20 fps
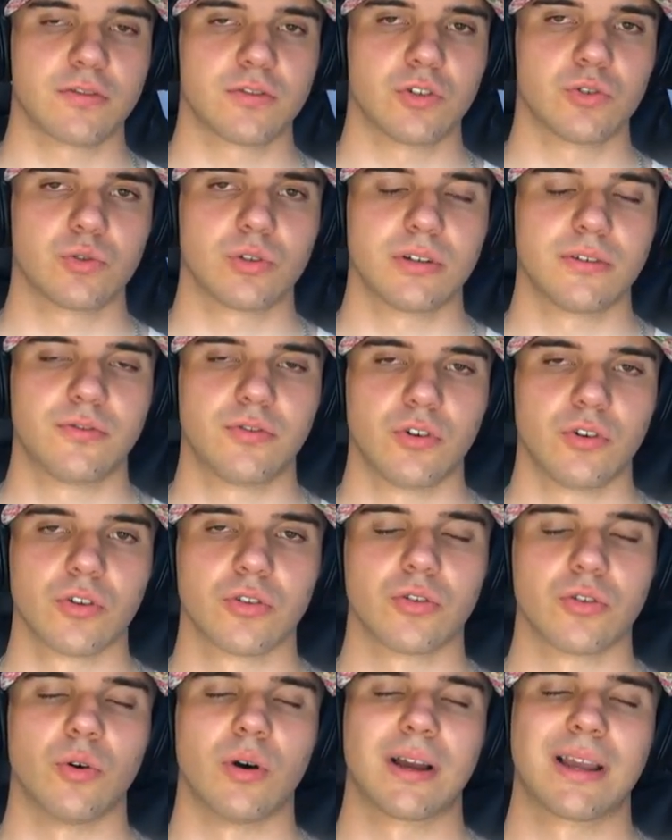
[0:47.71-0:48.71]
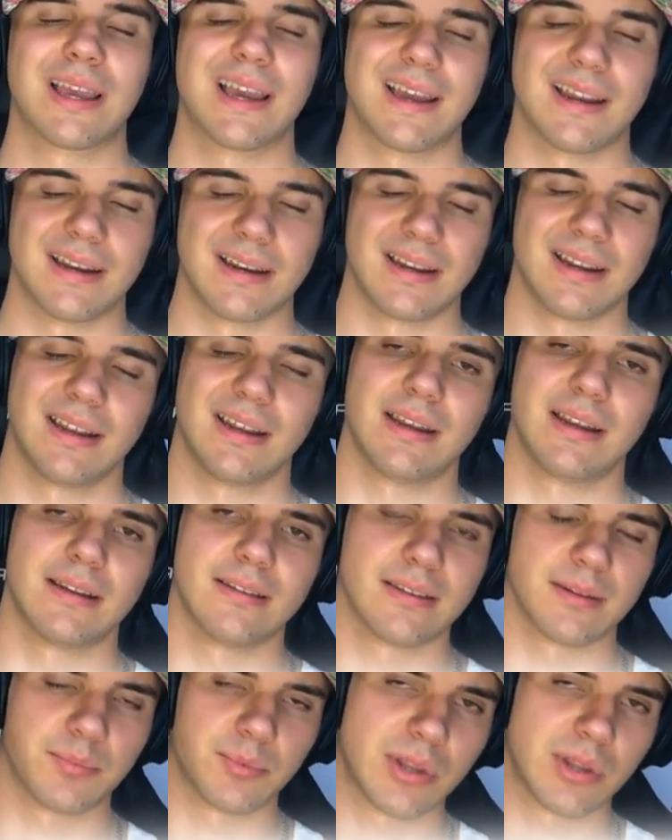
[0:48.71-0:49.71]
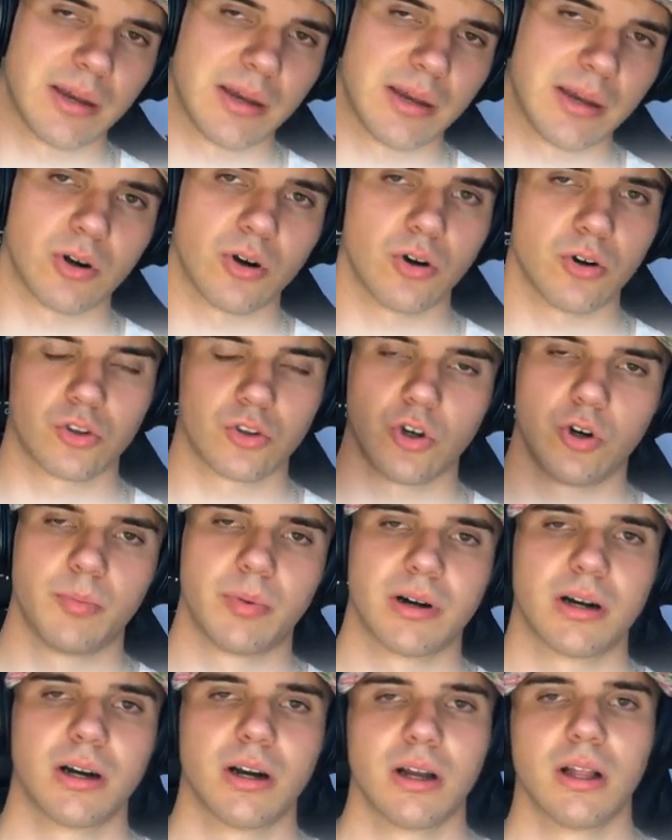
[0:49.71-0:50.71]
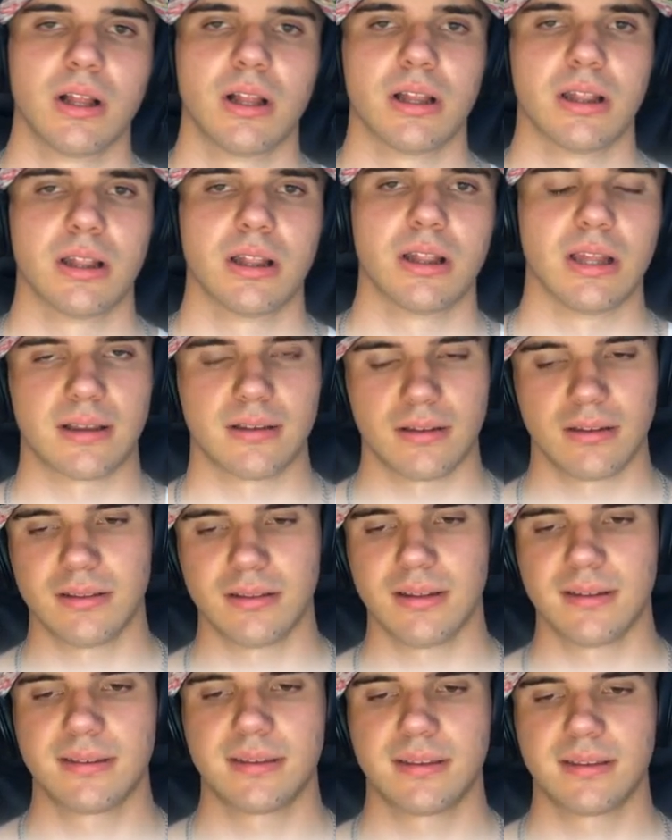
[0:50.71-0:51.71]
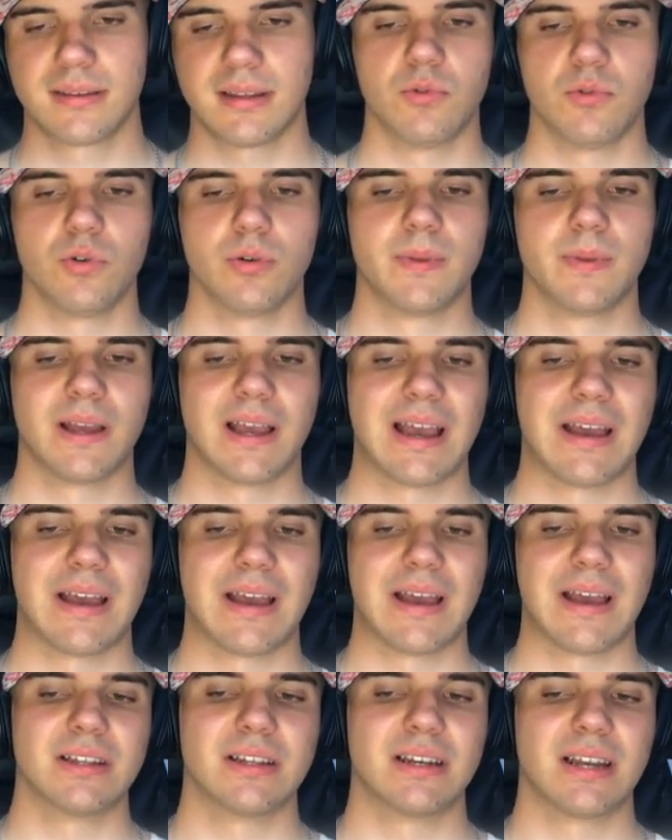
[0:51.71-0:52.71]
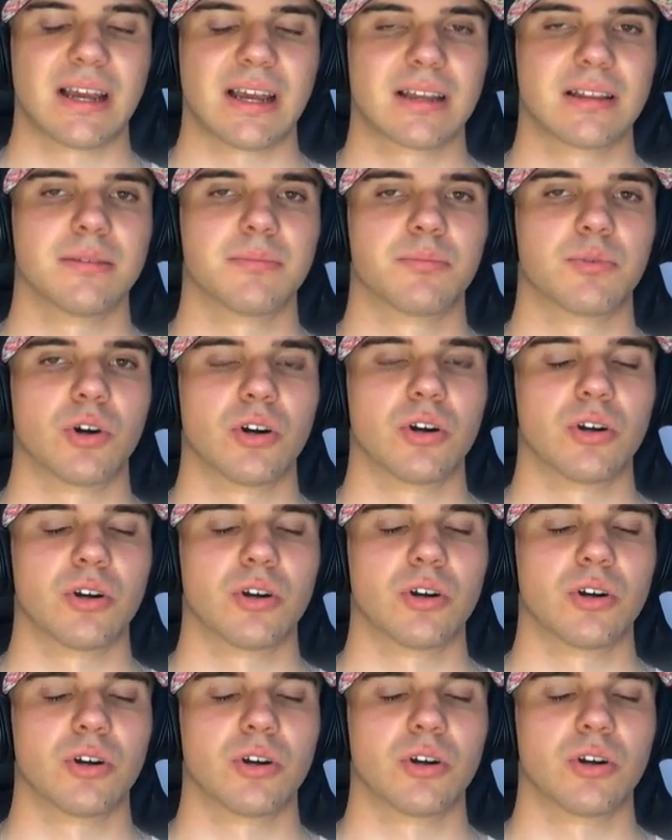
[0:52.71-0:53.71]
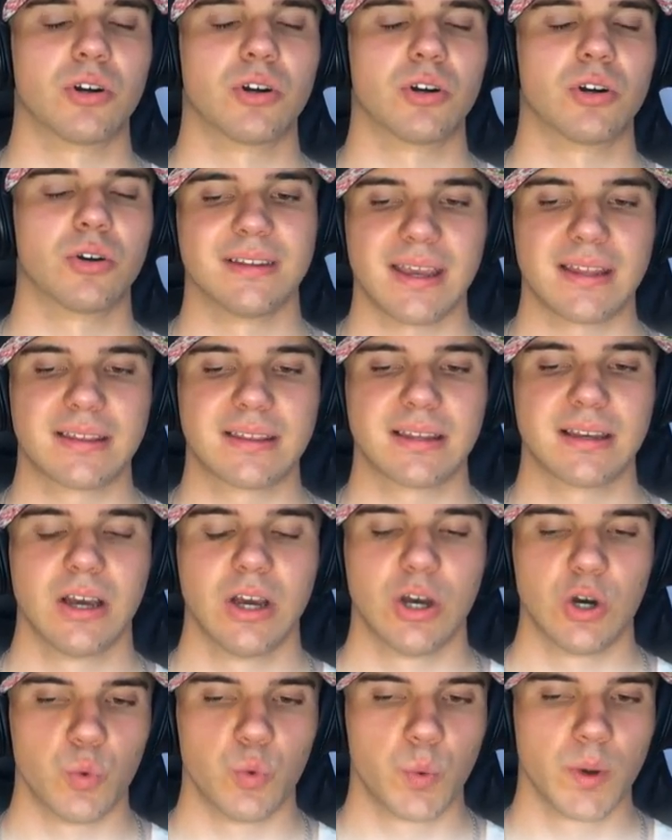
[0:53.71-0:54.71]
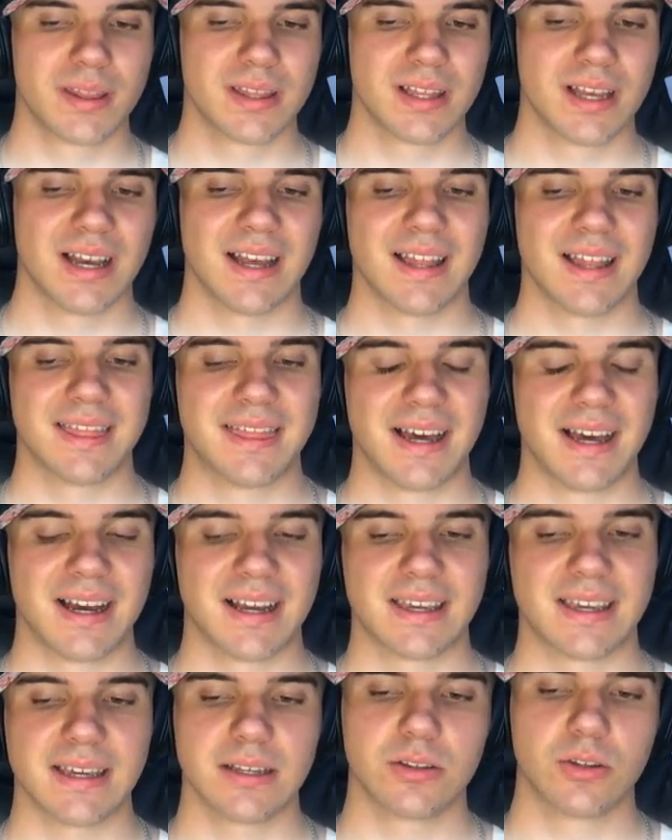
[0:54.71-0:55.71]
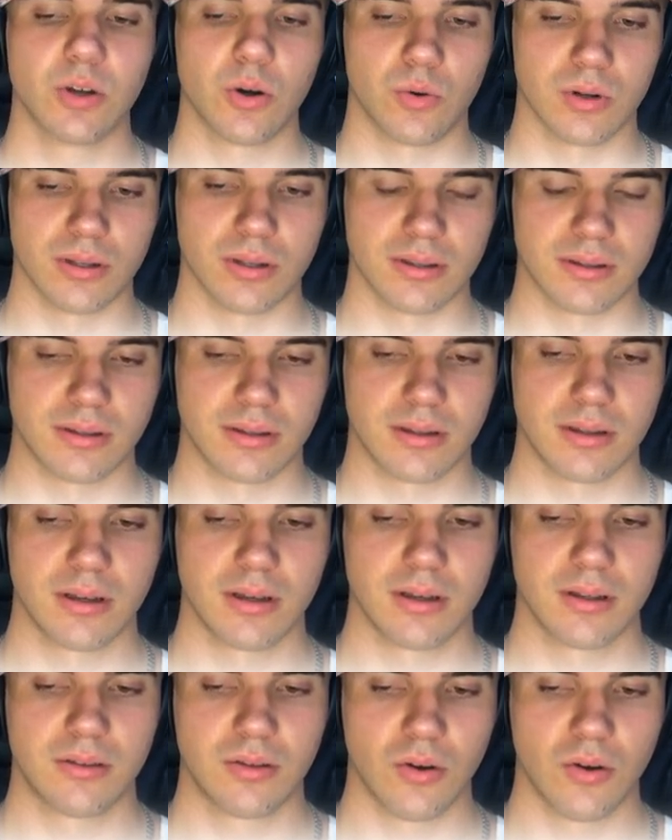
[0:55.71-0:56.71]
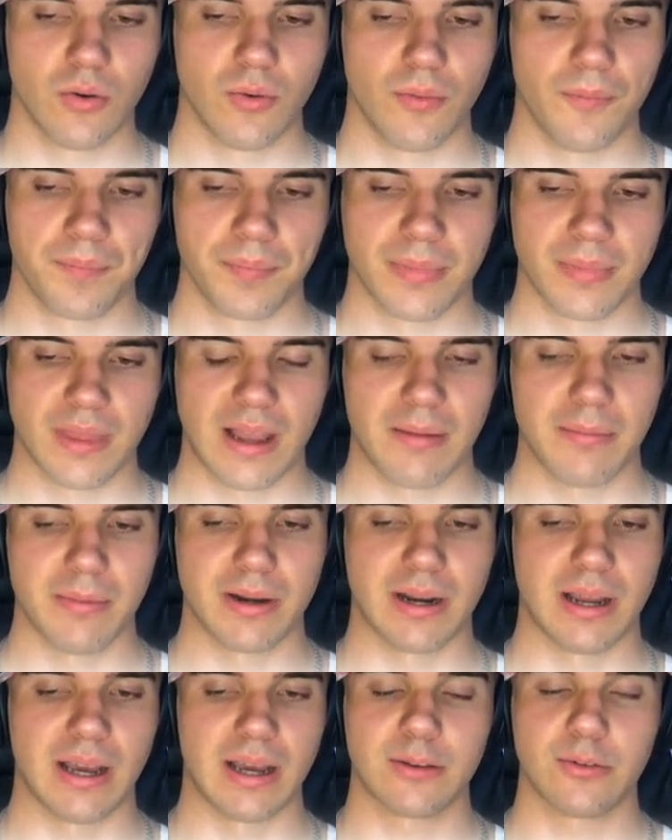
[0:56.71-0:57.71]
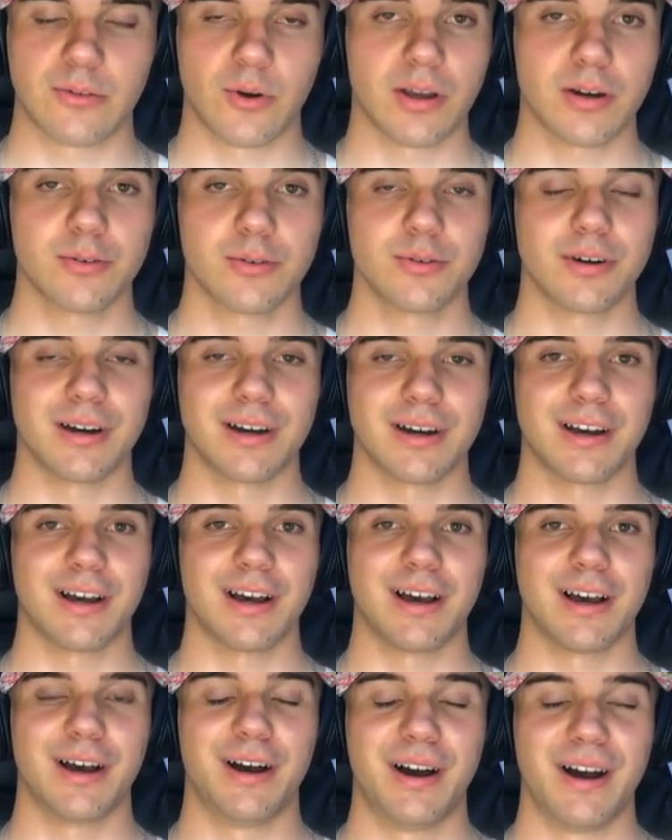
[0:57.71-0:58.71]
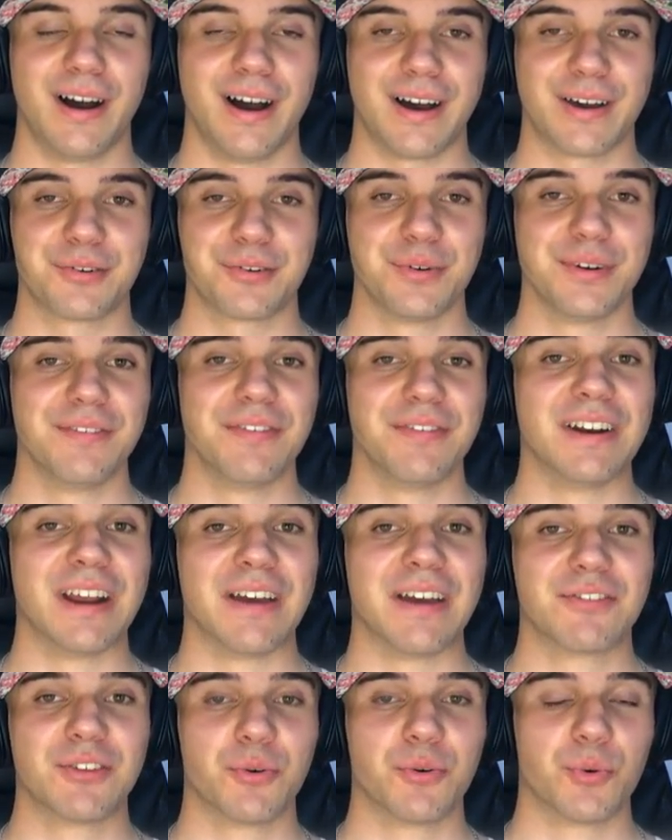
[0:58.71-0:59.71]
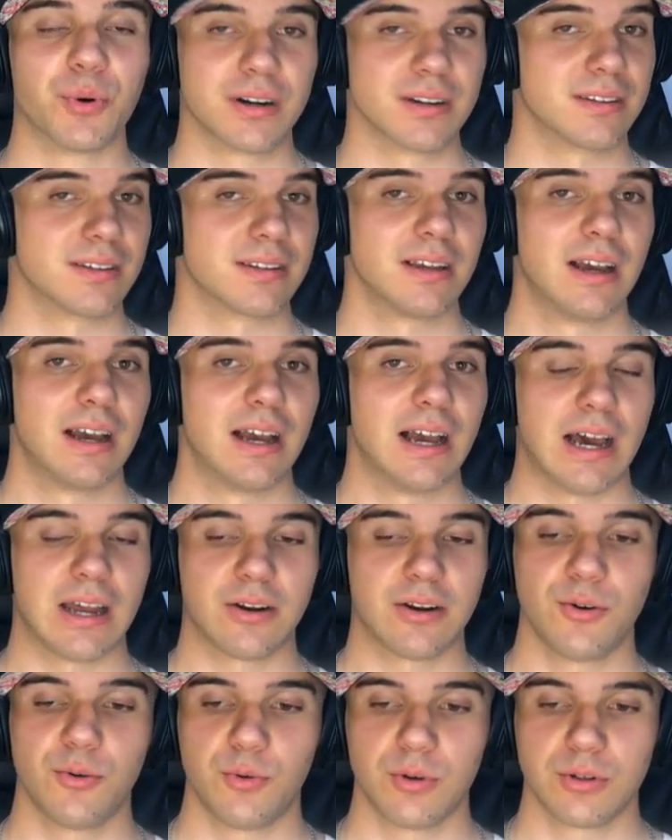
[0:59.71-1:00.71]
of twenty twenty-four, so again in September, October, like this time we'll be having the Nike LeBron Witness eight with Dunkin' Donuts. So I mean, I don't, I don't, I, I don't even have the words. I don't know